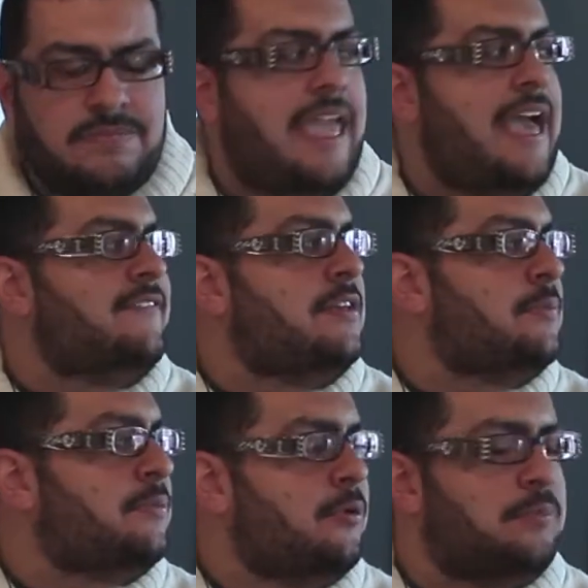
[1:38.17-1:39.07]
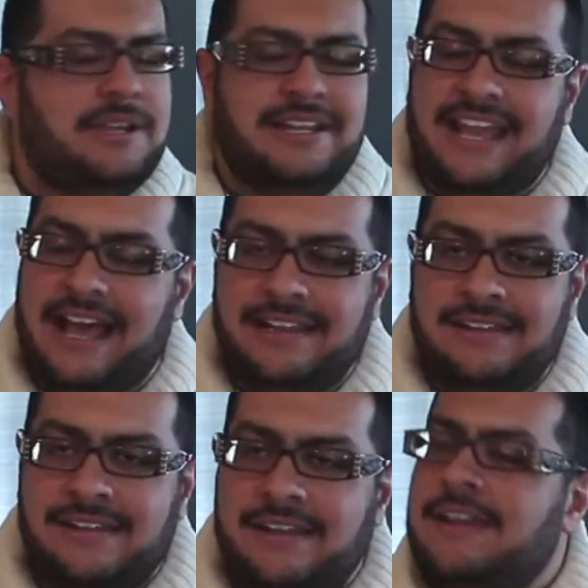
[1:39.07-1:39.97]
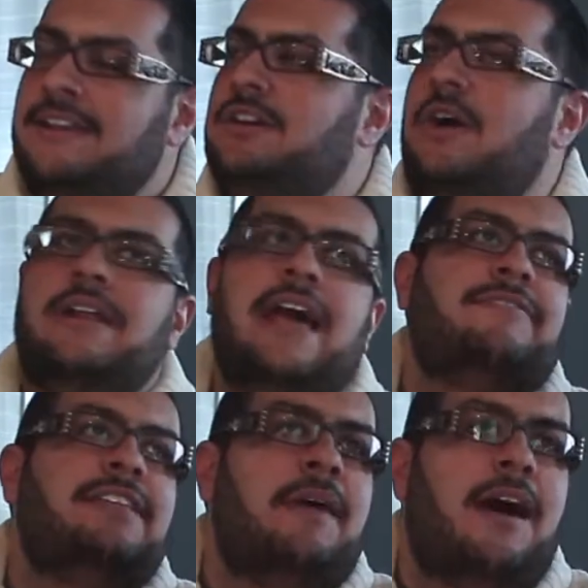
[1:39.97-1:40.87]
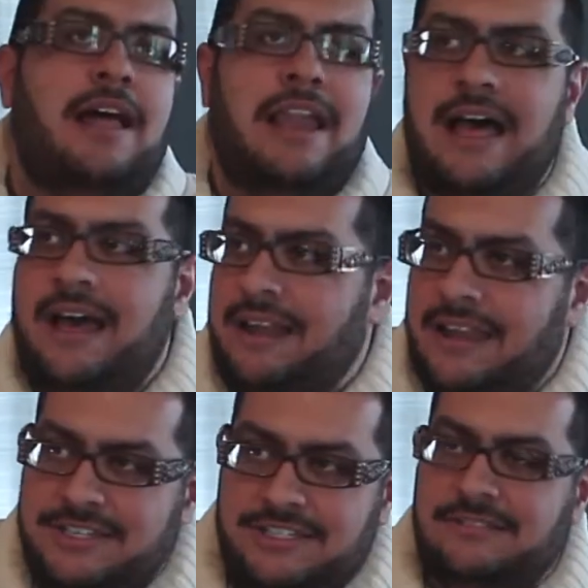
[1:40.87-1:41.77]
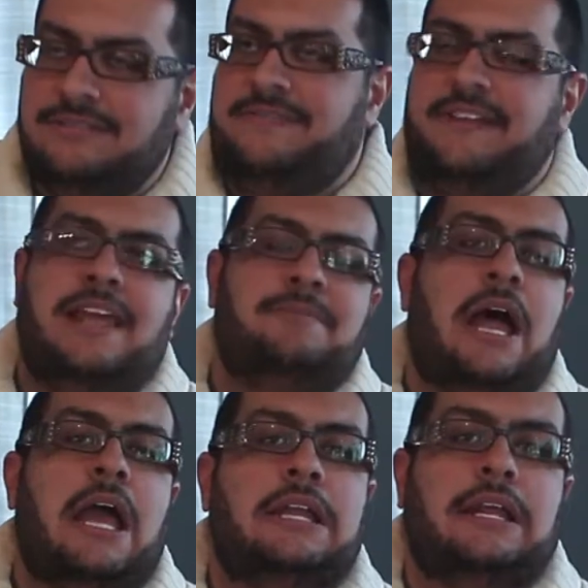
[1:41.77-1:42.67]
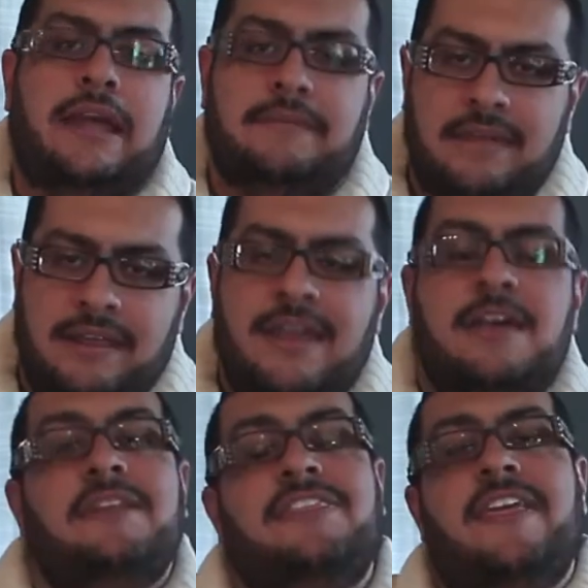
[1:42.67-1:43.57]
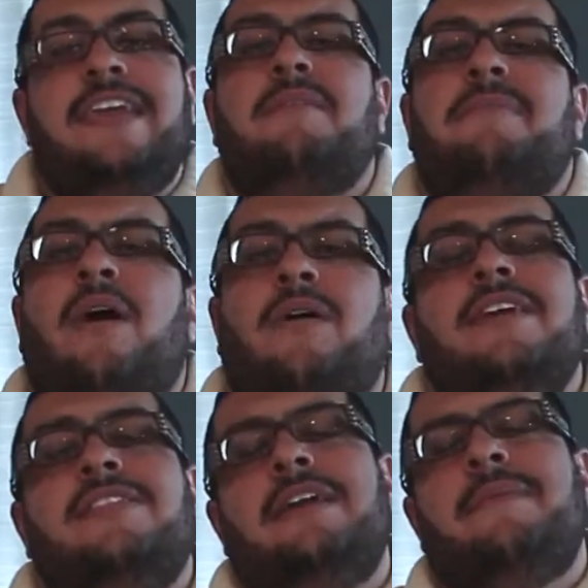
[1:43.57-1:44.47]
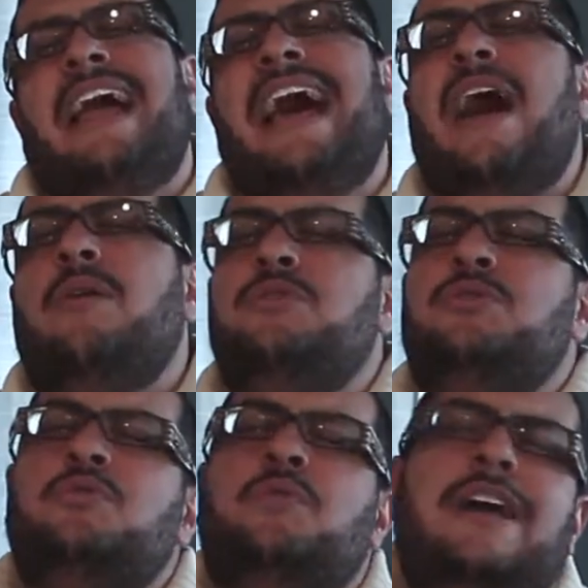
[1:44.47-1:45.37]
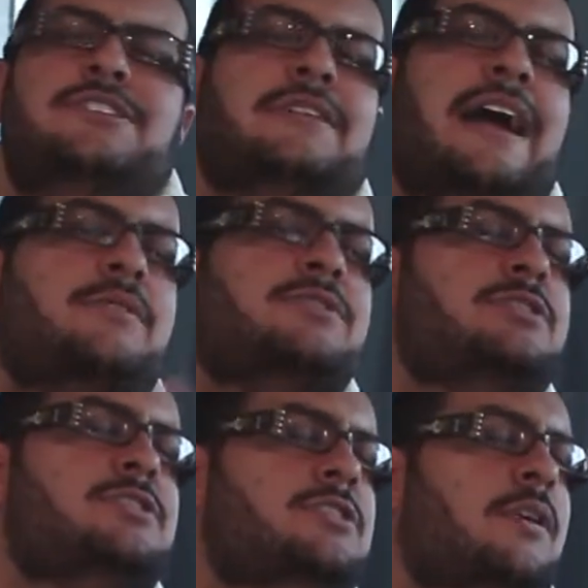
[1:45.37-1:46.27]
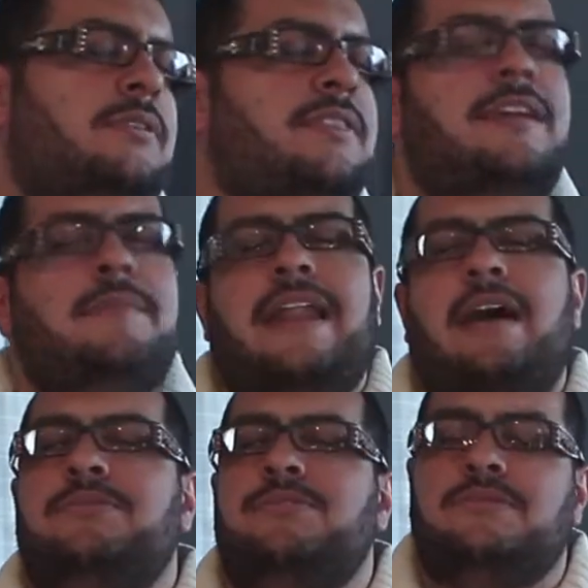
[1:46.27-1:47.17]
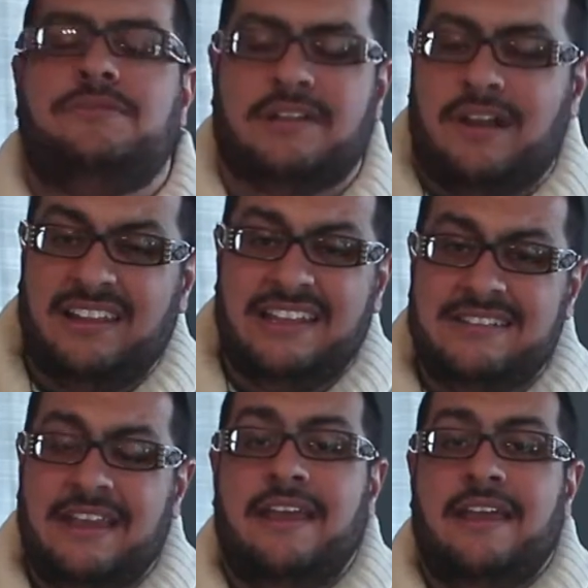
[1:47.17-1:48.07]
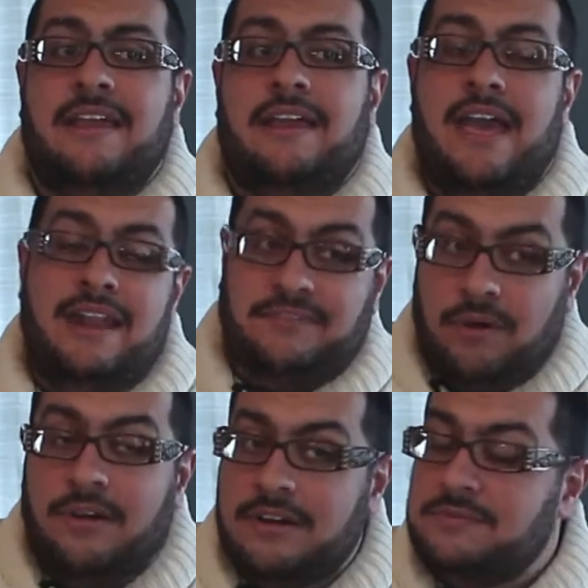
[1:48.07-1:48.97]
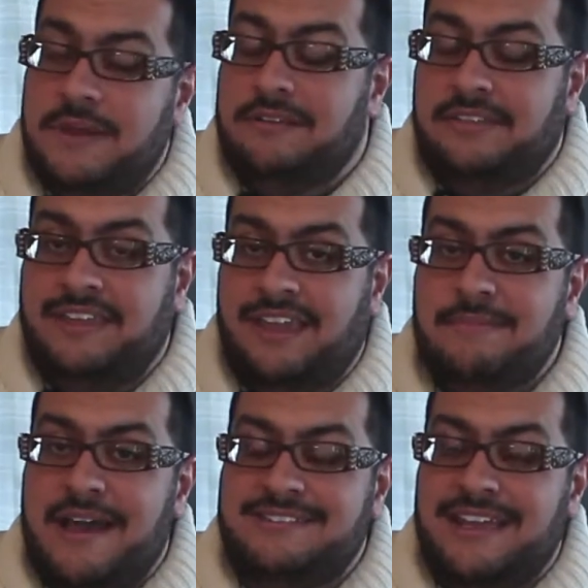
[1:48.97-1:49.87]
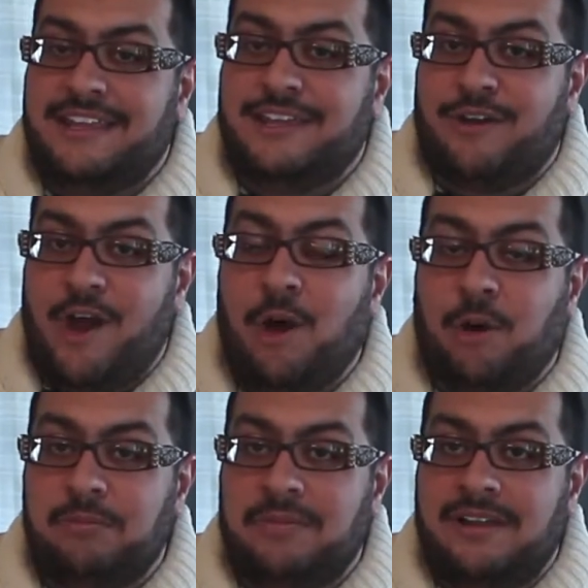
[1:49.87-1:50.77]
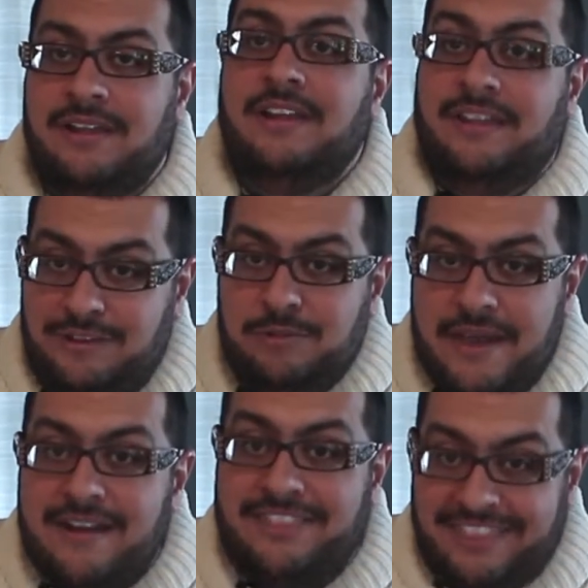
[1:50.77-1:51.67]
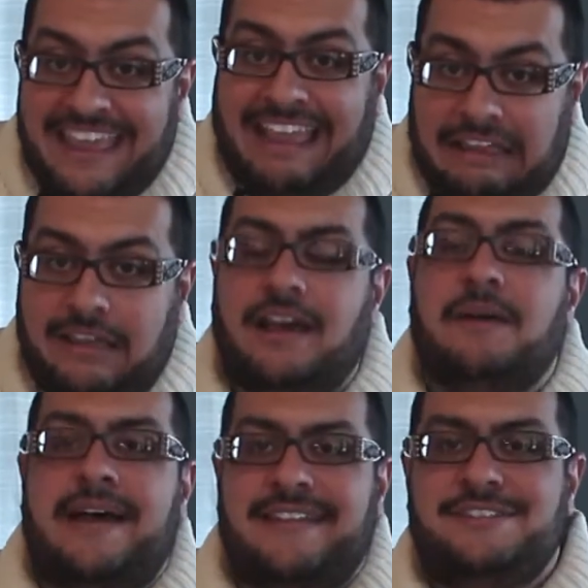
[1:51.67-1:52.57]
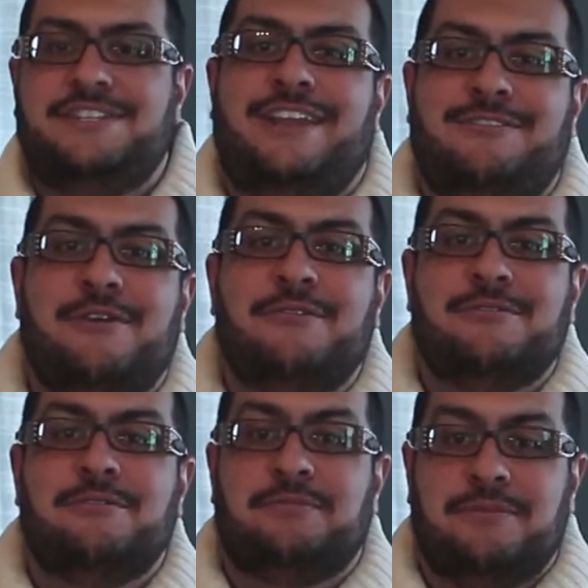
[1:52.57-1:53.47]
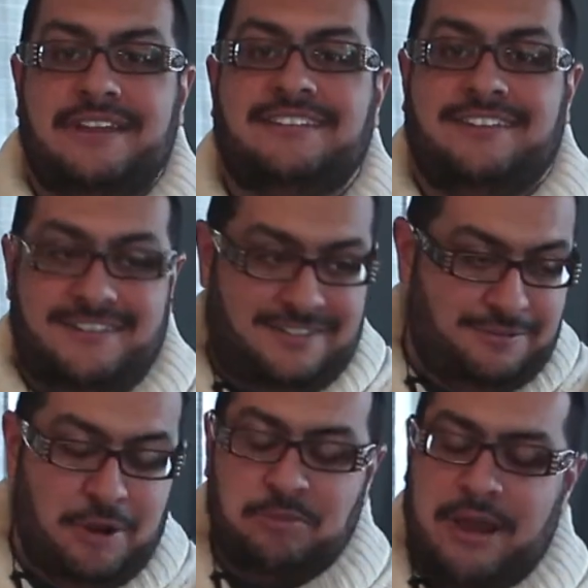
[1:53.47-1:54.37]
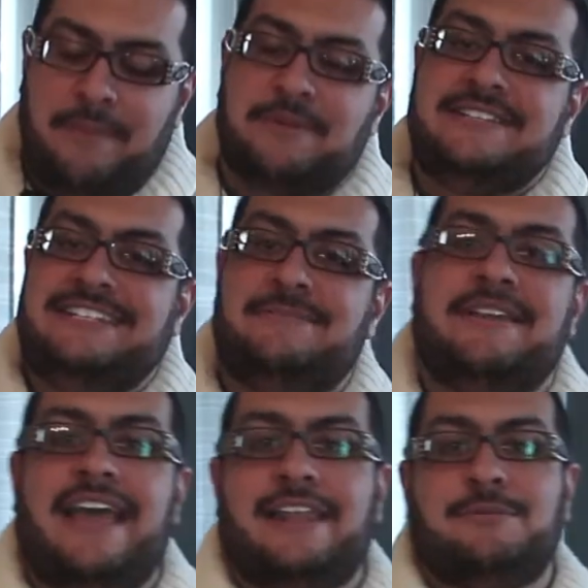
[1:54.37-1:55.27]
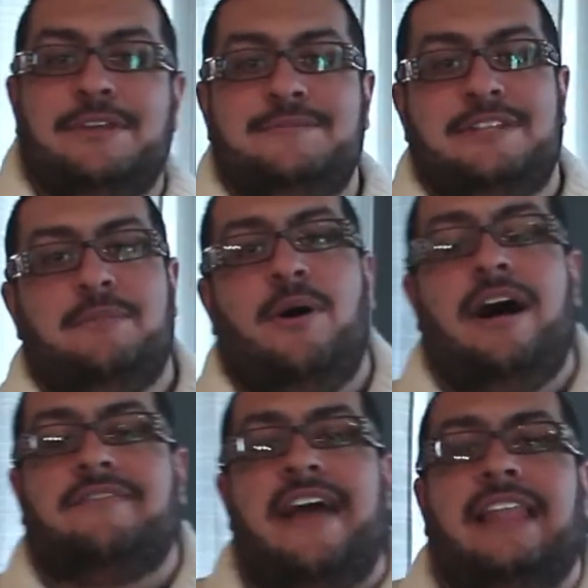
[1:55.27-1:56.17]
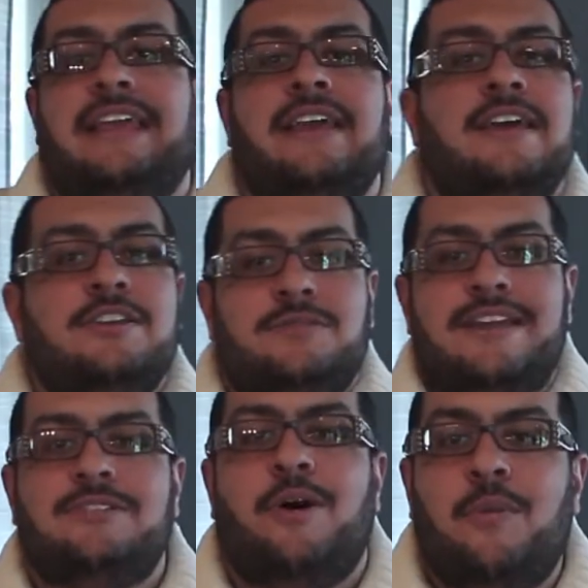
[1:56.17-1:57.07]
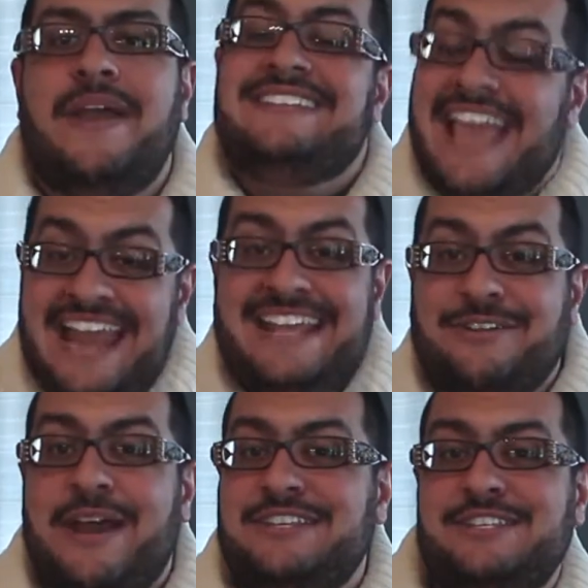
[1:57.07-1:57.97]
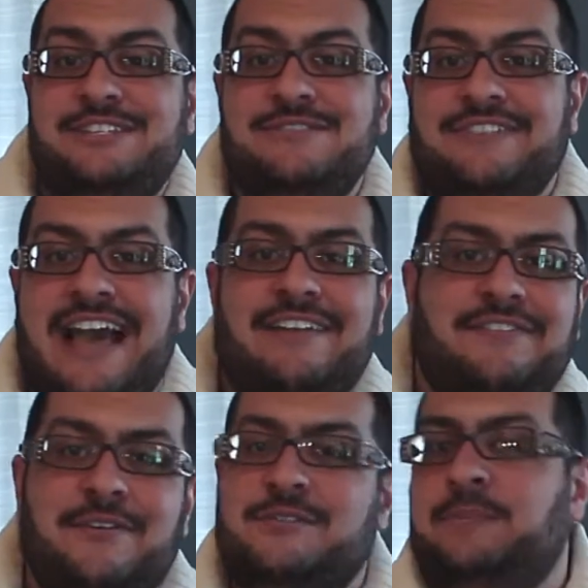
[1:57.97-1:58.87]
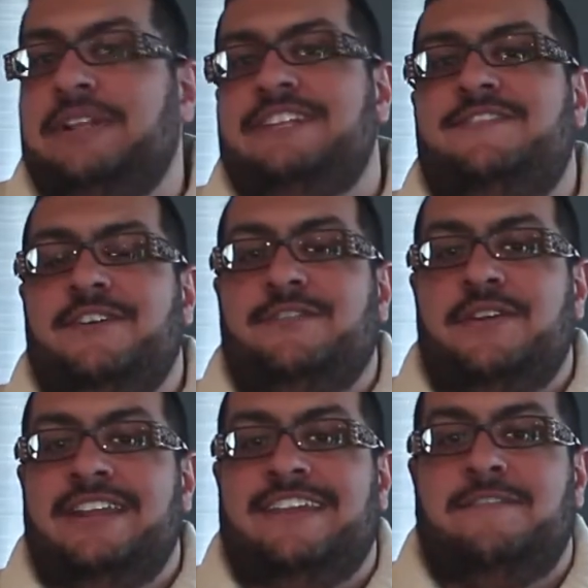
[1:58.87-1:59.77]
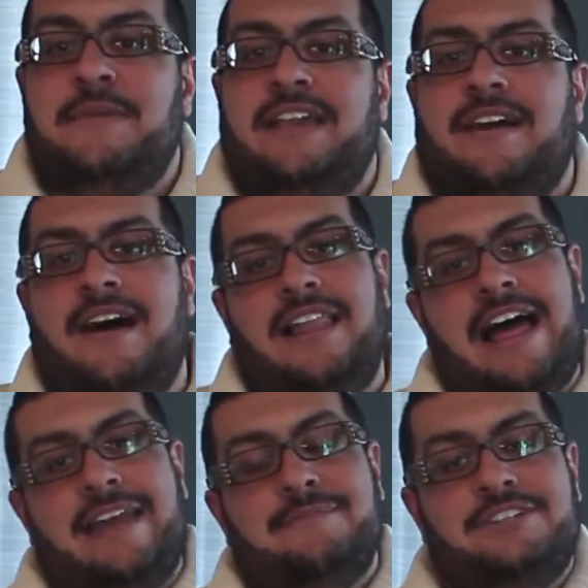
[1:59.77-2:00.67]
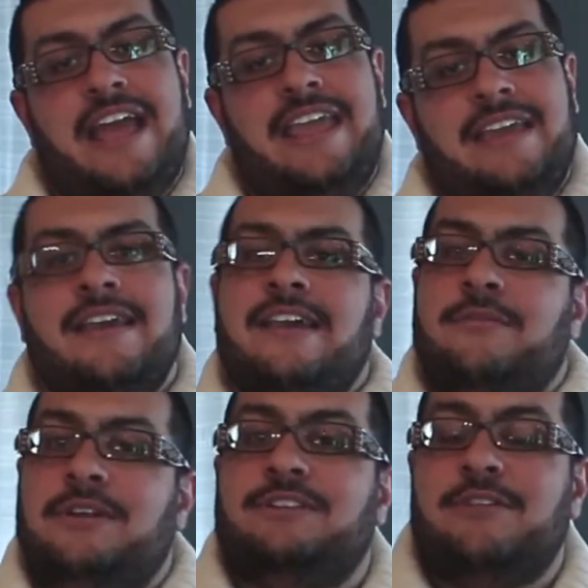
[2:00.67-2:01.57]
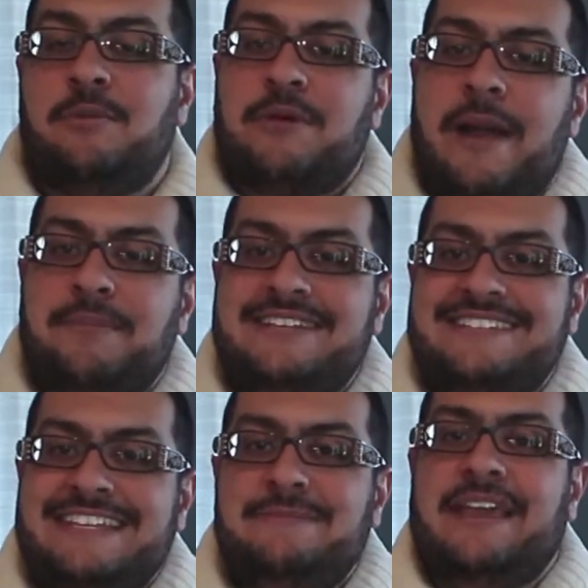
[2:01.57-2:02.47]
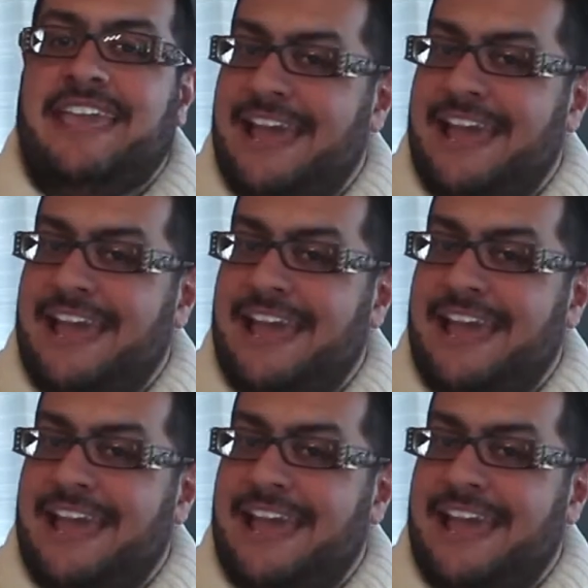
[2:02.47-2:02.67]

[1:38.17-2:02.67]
Have them appropriately on. Don't have them all on unless you feel like blinding them. But think about how you want your house to show. Think about how beautiful it all is. And of course, when you're thinking about selling your home, you better think about the J. Grow Group Realtors and the Grow Properties team at Keller Williams of the Mohawk Valley. So as always, any questions you've got, folks, please feel free to give me a call. I'm Jay with the Grow Properties team at